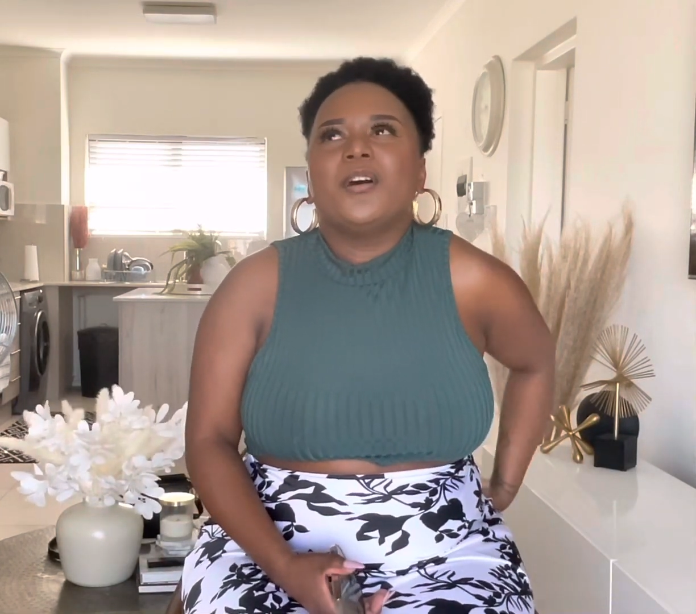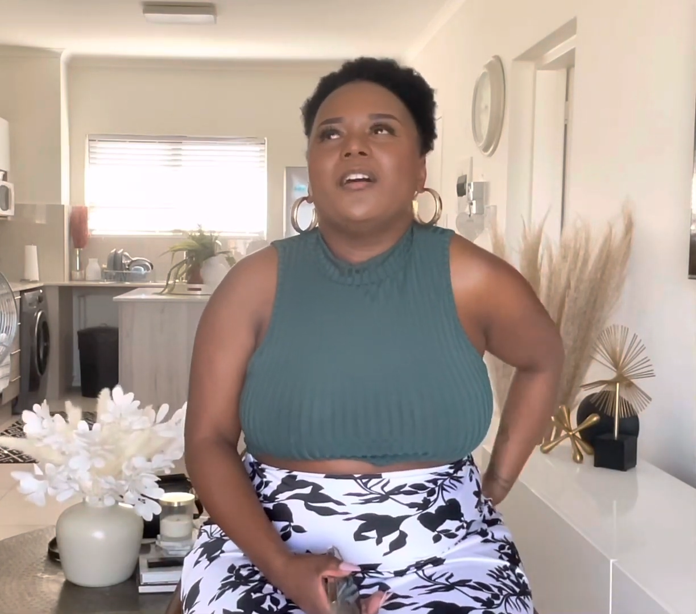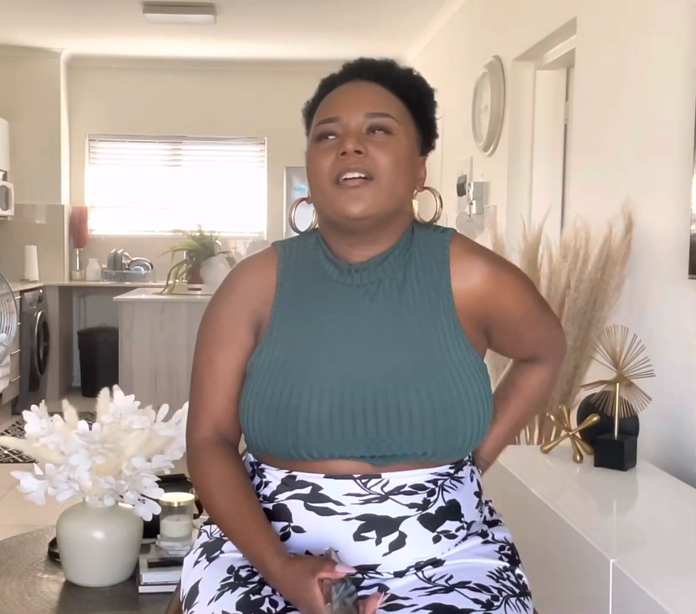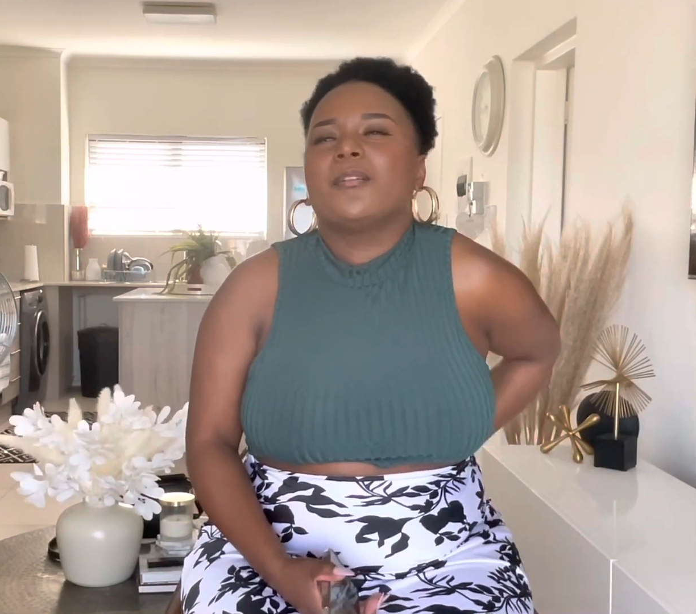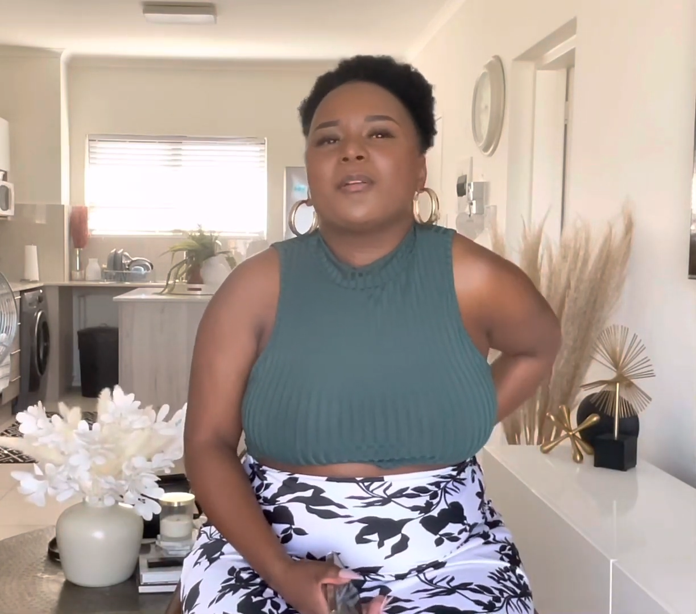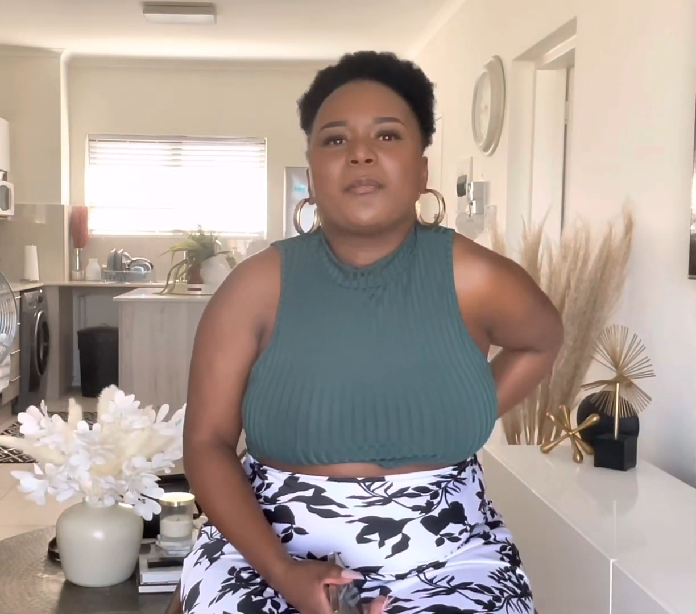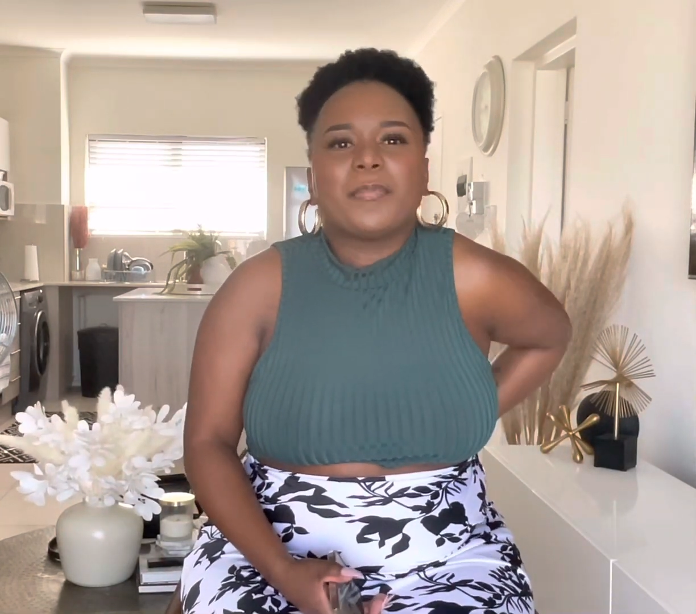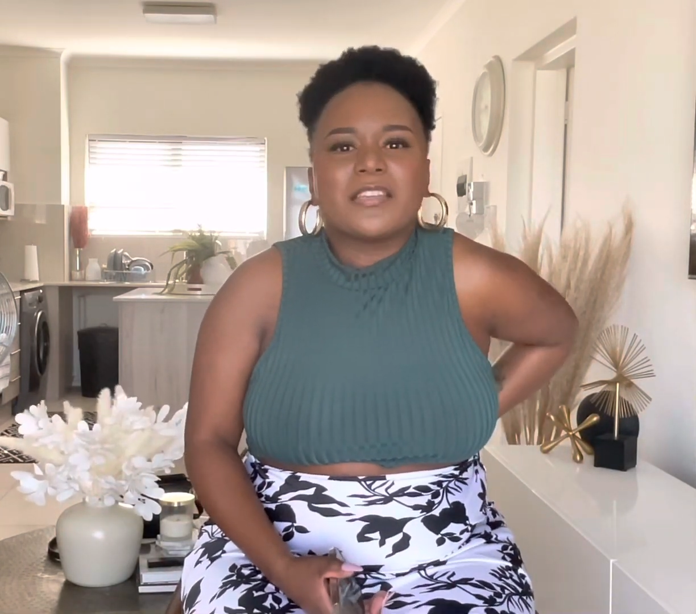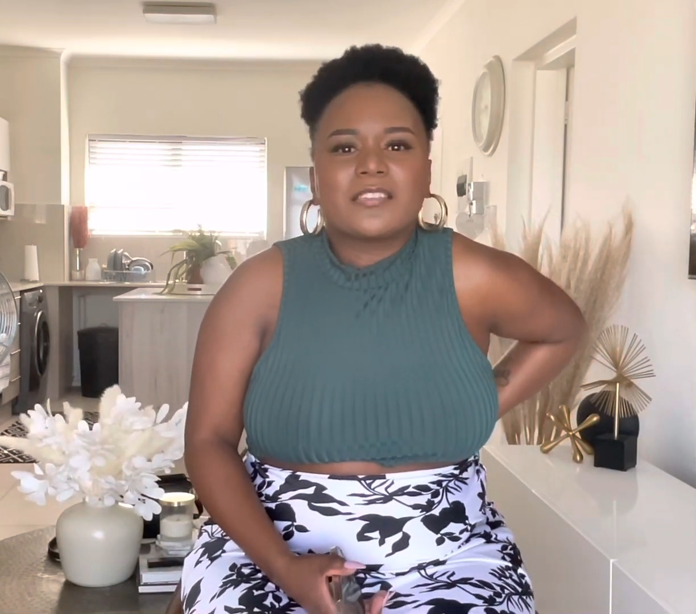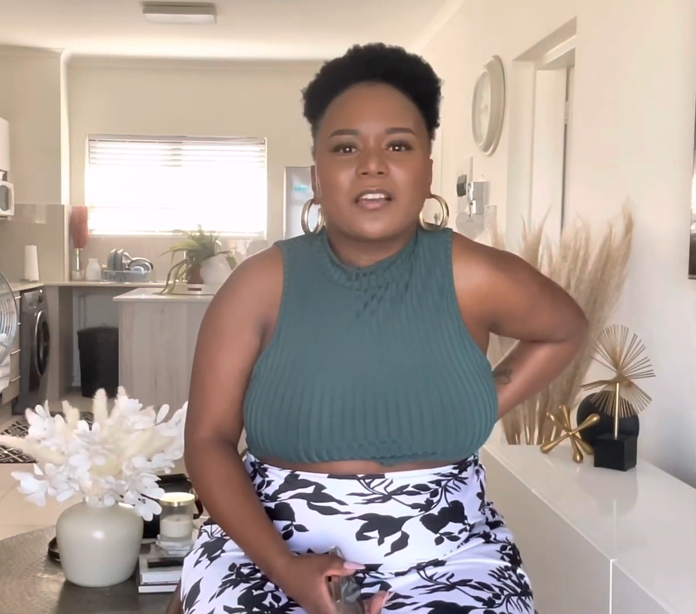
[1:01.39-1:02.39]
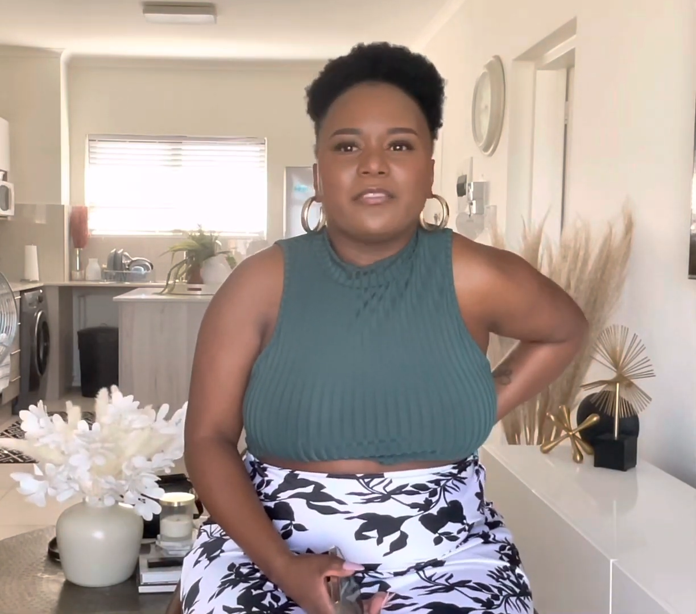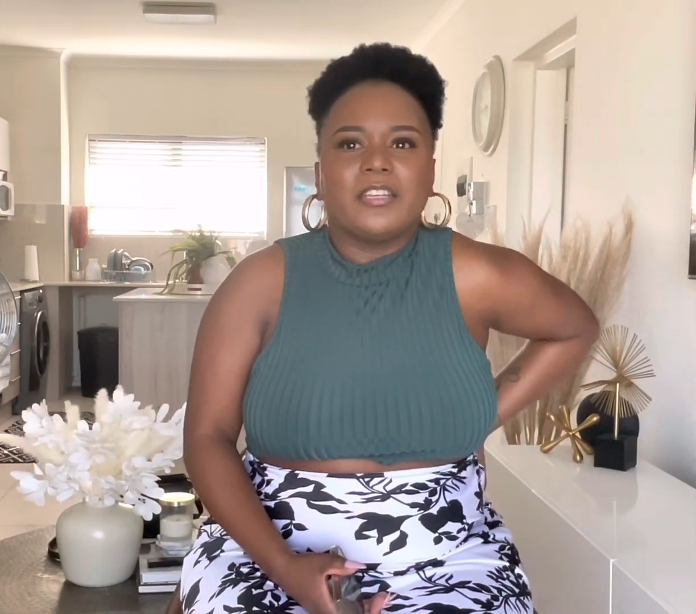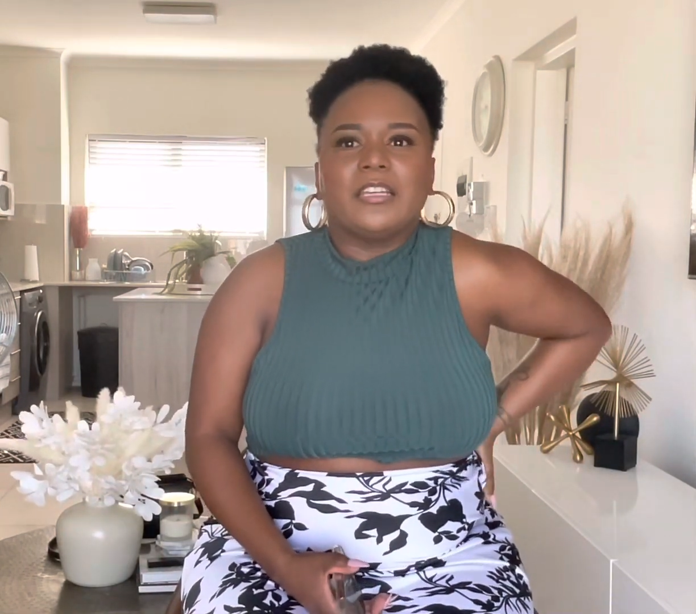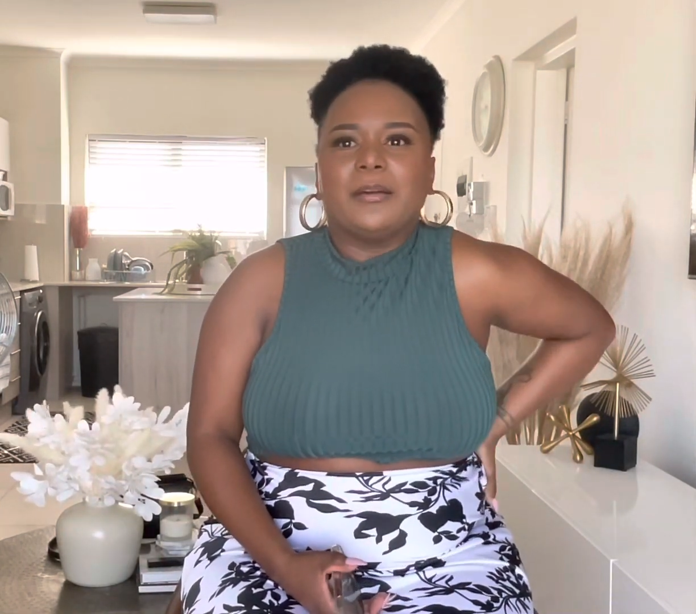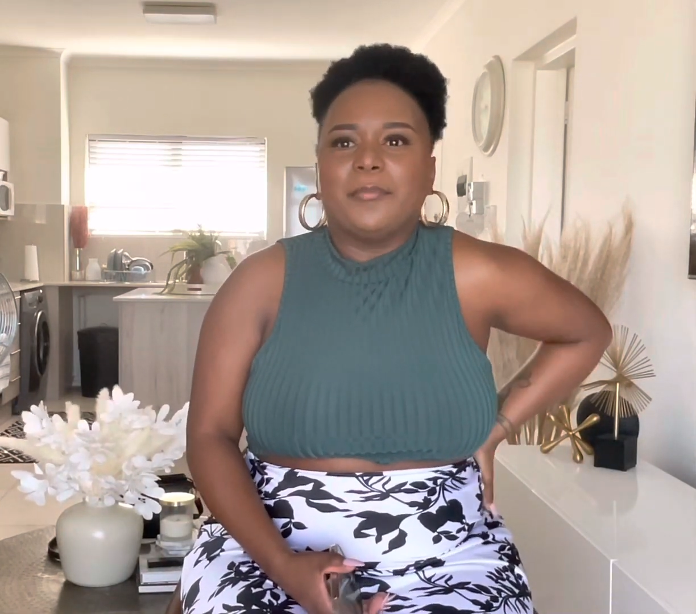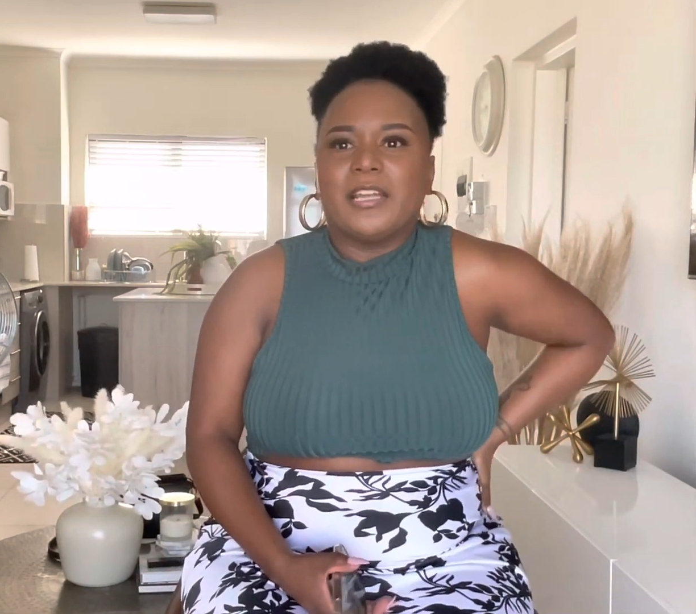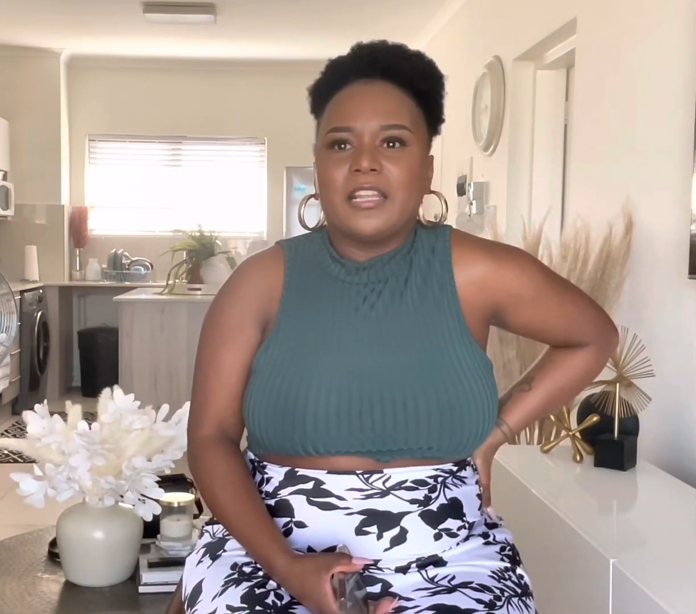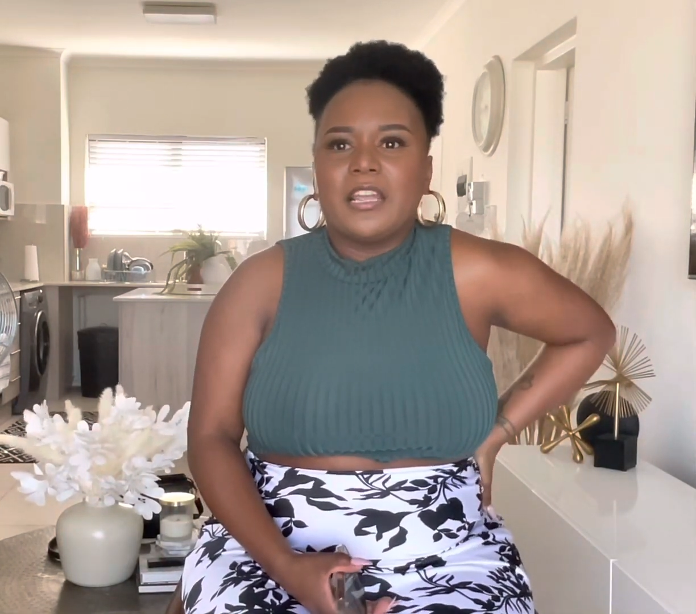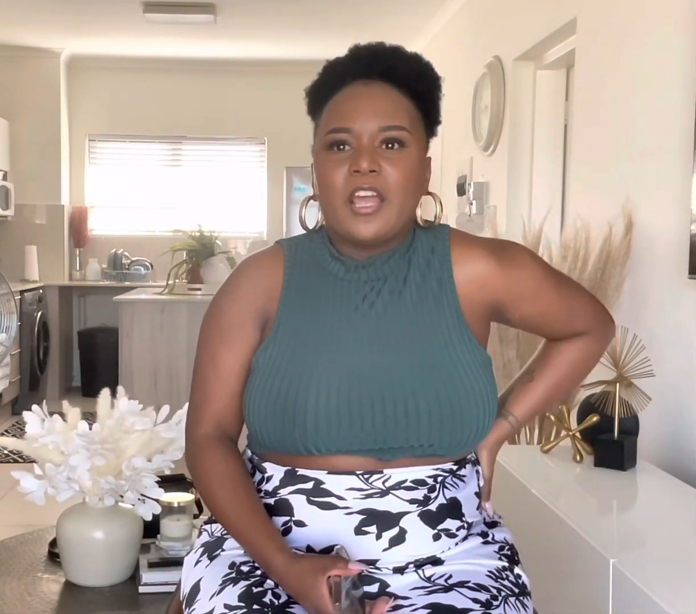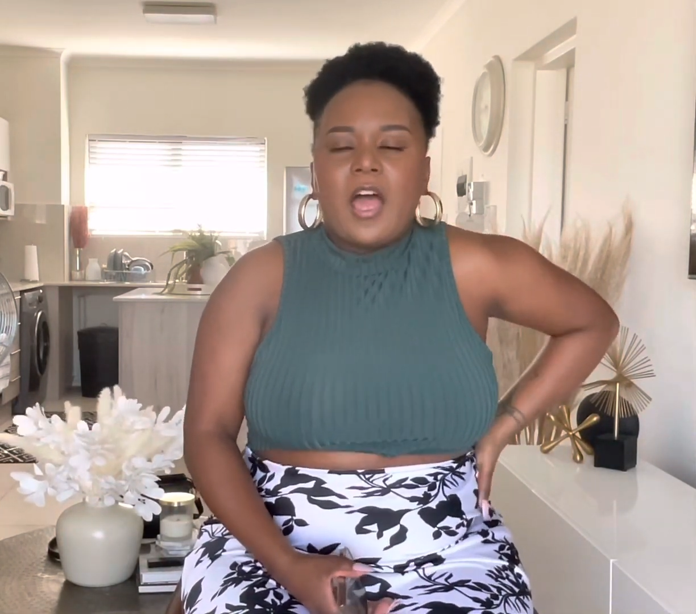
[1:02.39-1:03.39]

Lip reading: oh, what a blessing of a year, man.